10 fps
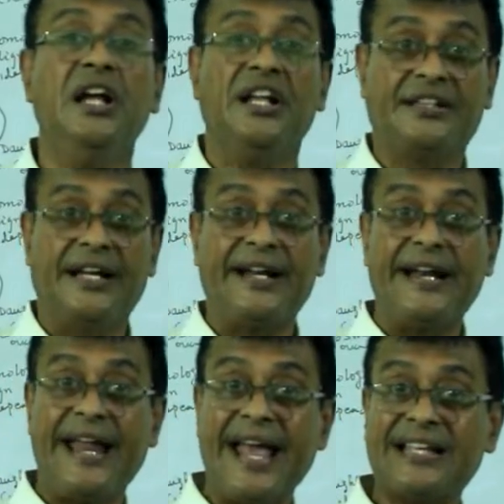The
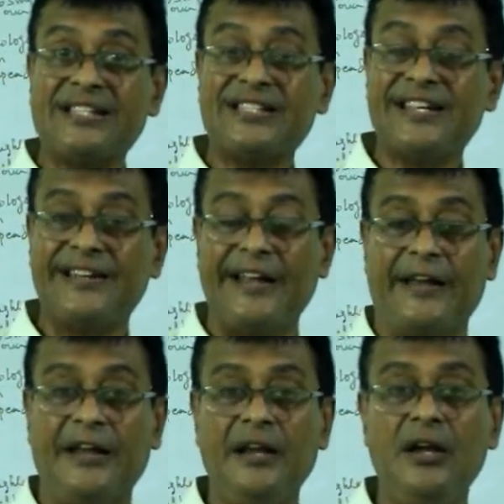next
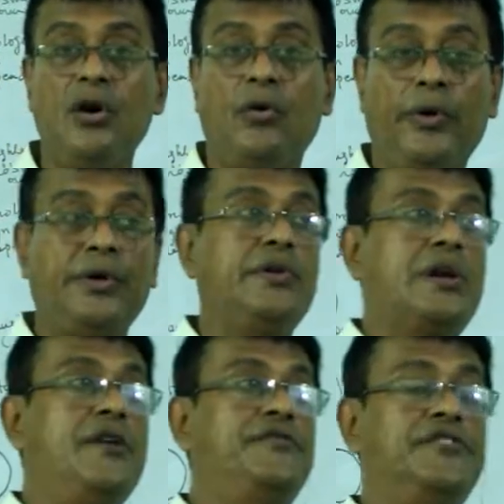day when we
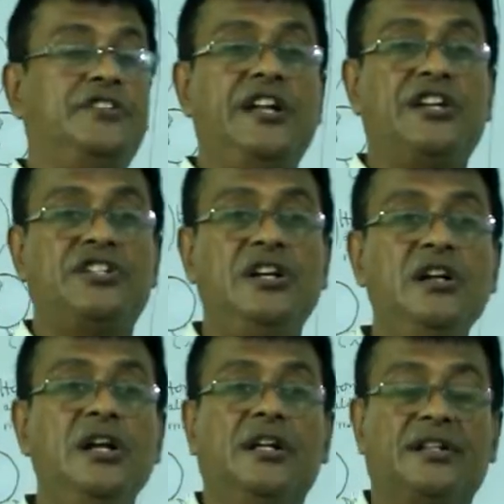come for the
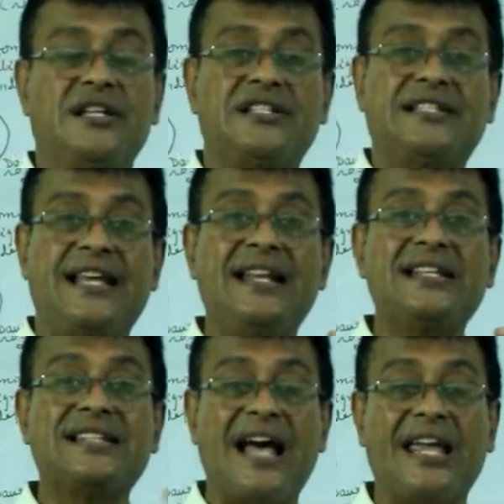lecture, the cell
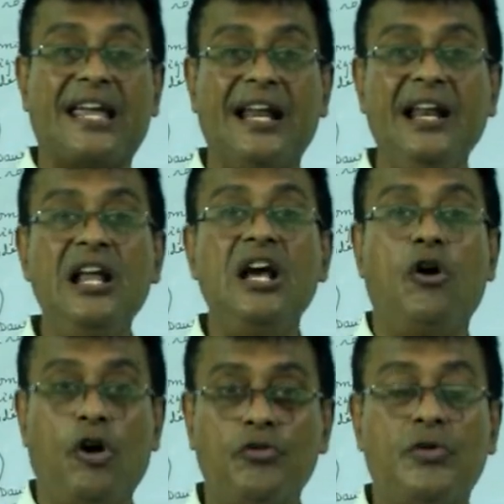cycle
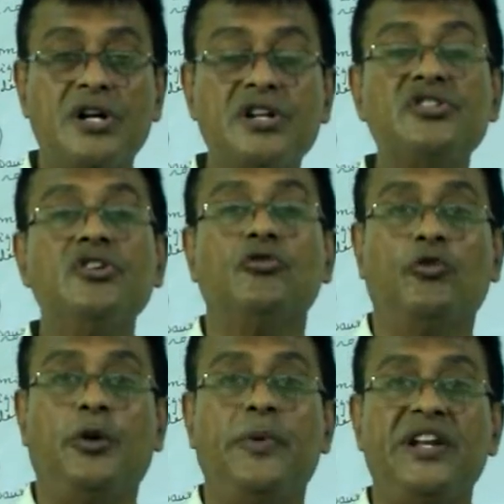onwards
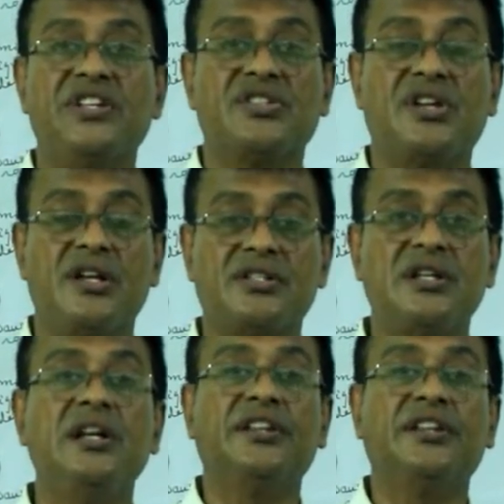will be discussed.